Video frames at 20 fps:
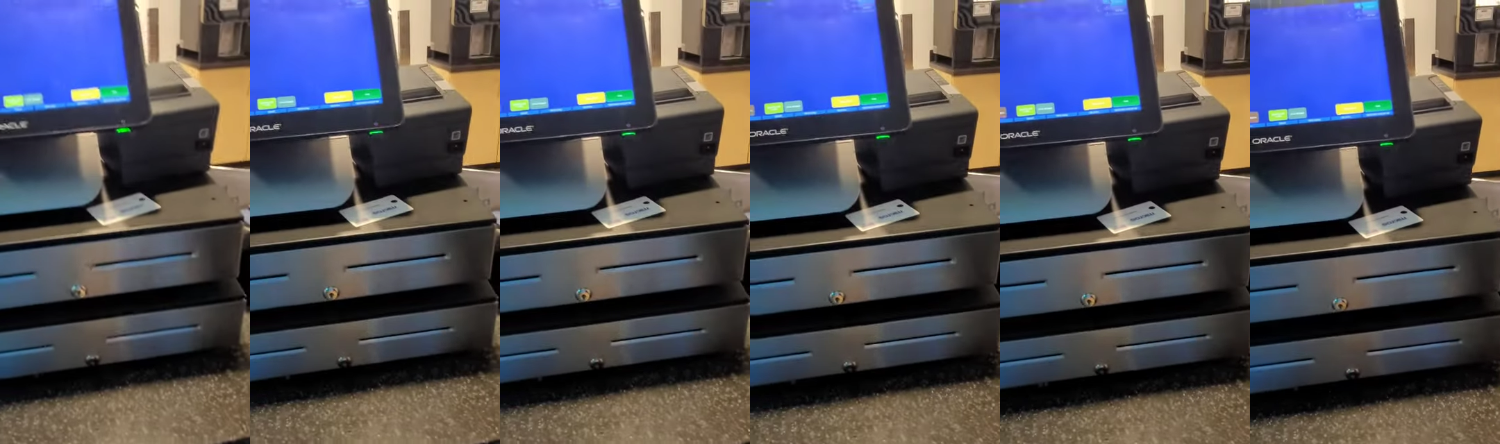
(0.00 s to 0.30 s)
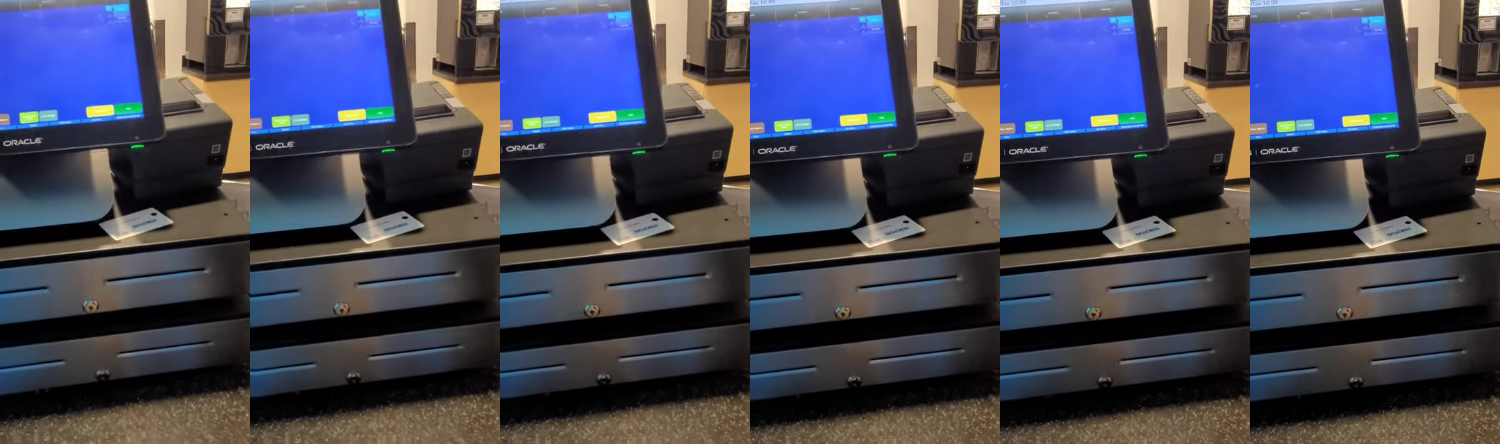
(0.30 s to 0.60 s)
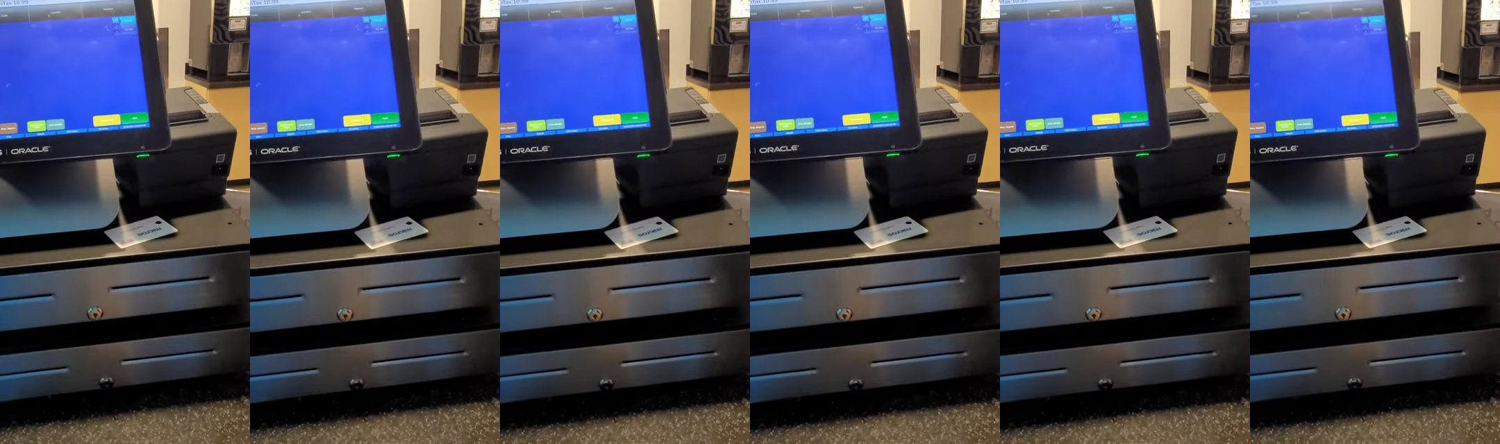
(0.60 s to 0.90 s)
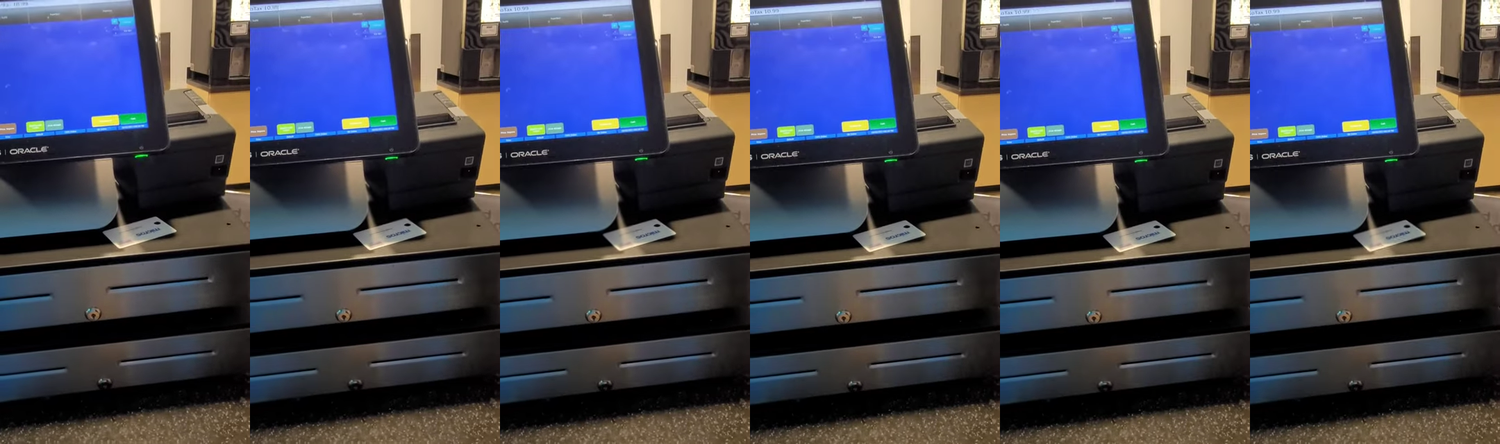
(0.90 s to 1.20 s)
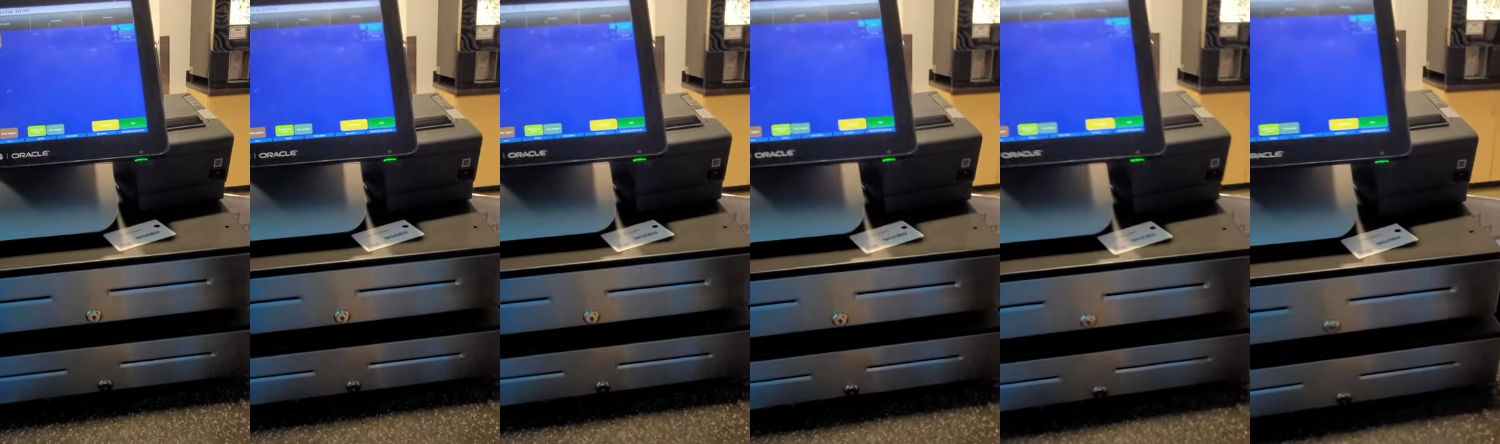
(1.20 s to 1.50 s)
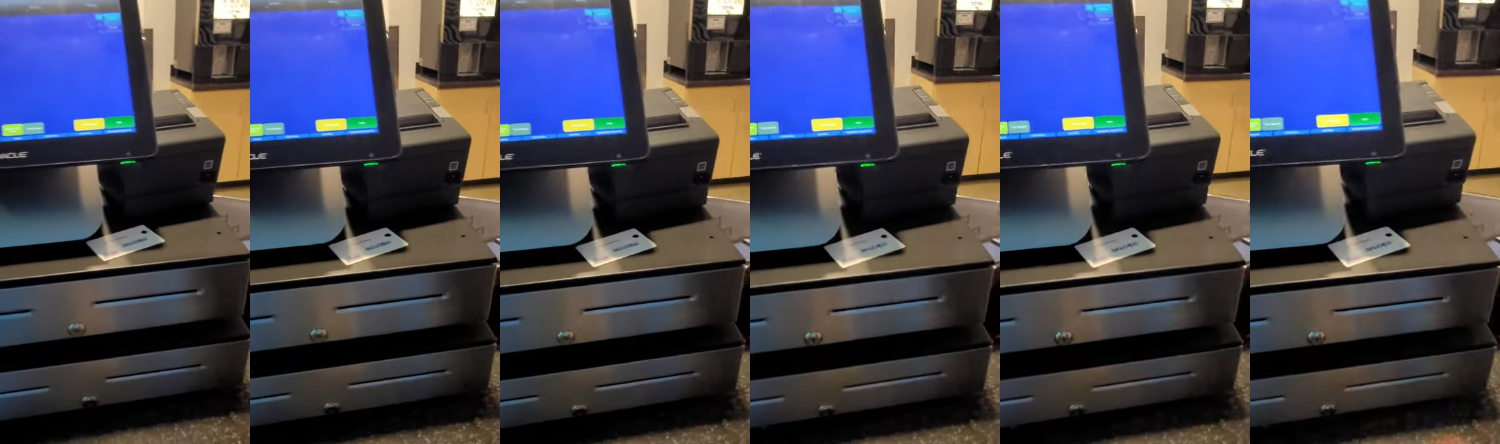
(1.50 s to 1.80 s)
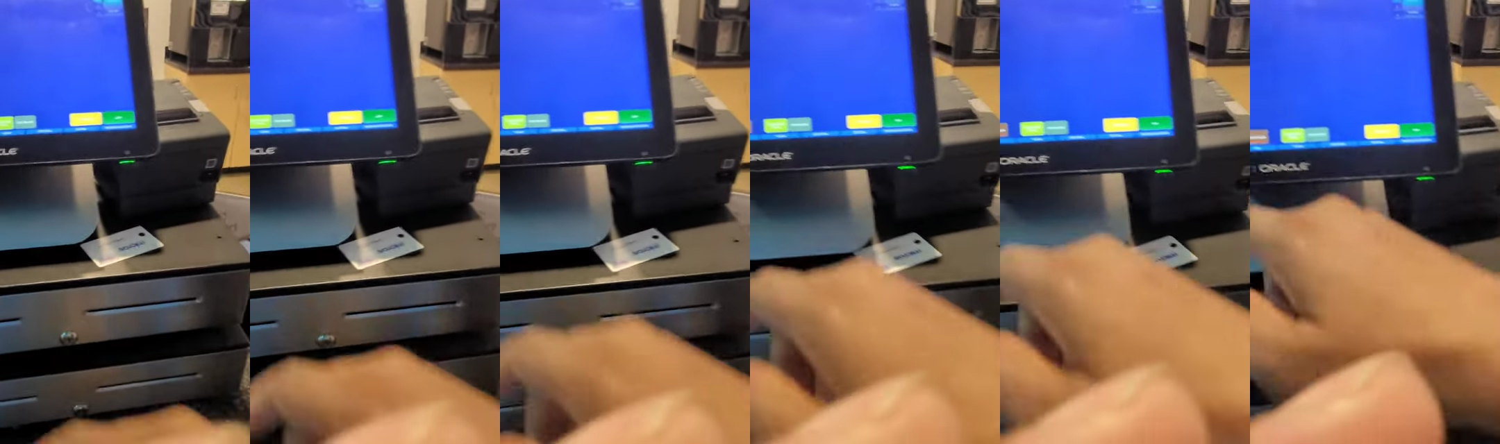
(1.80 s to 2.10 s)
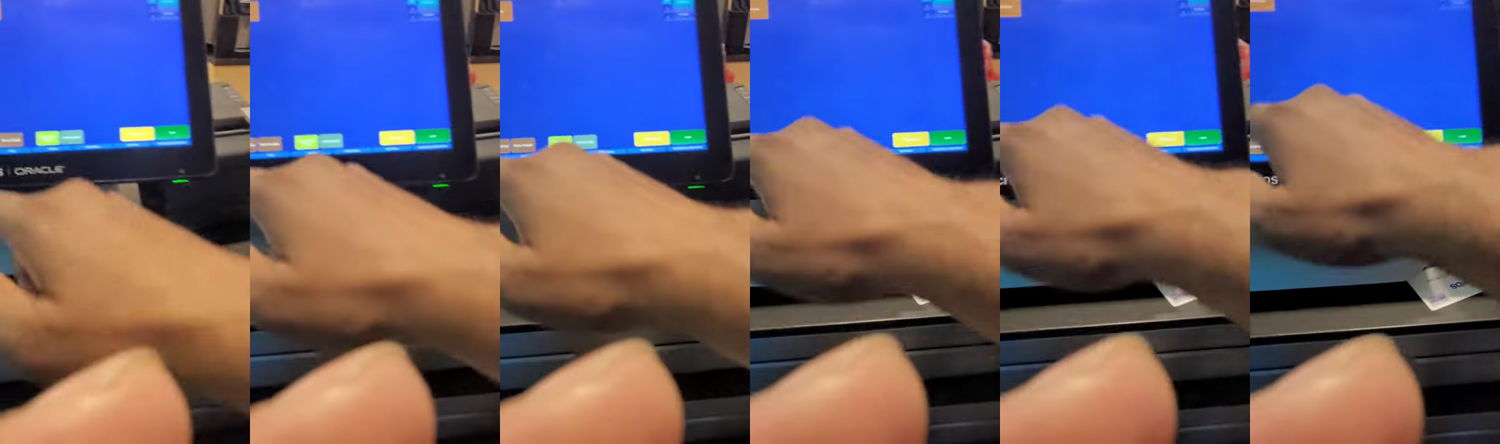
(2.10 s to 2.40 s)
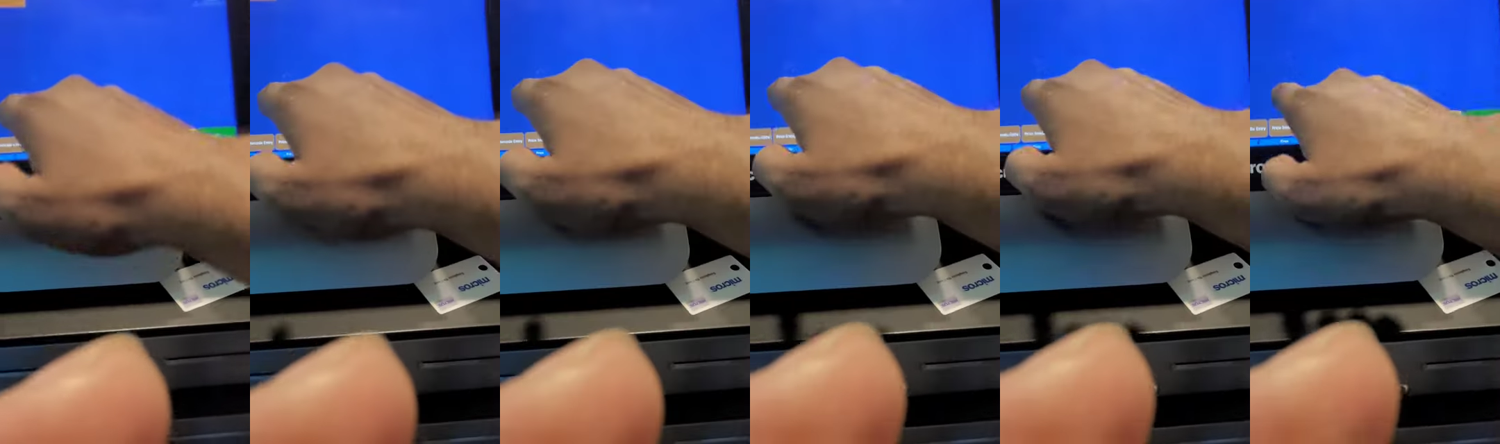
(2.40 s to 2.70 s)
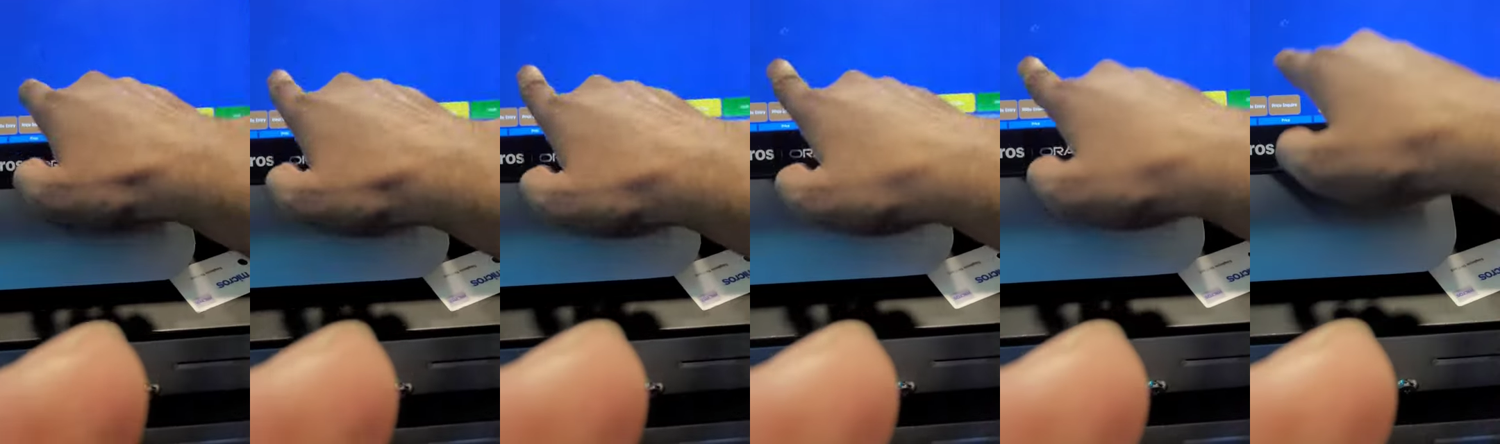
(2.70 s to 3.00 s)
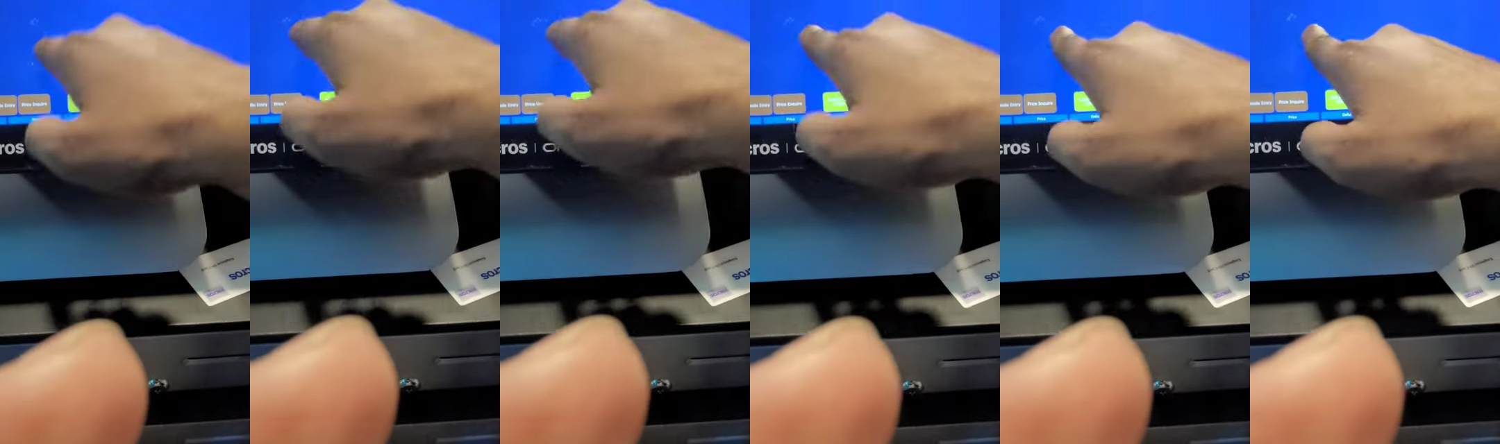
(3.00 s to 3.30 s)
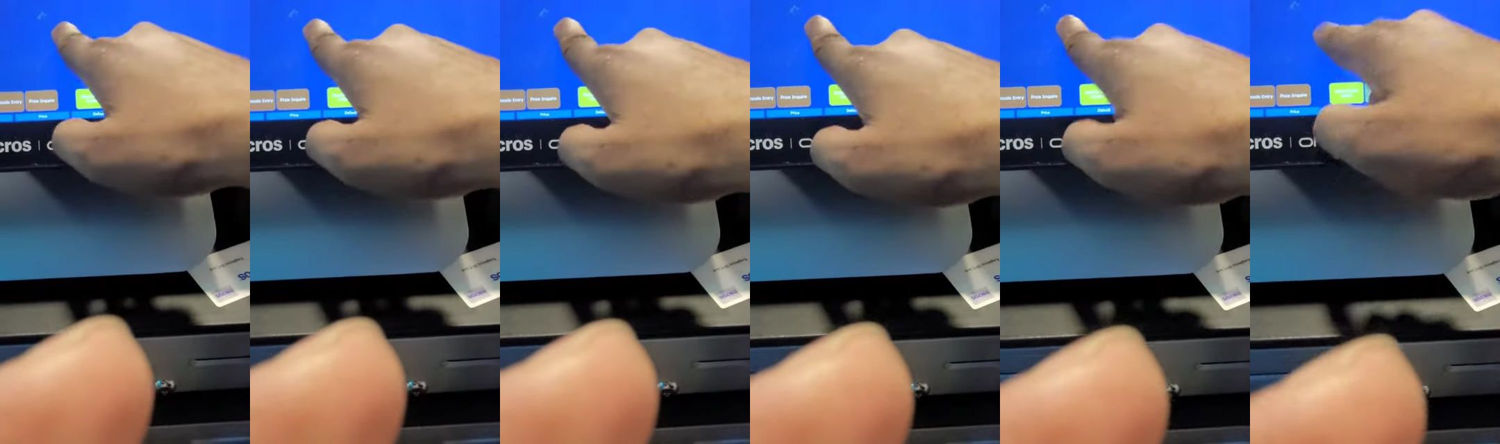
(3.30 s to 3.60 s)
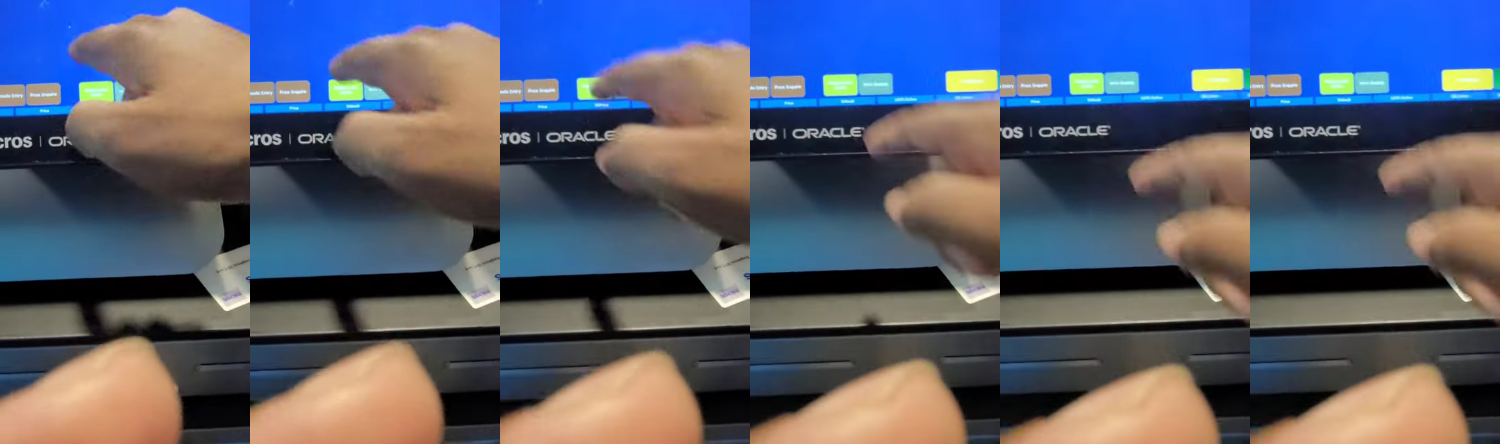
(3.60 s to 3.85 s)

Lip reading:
No face is visible, so there are no lips to read.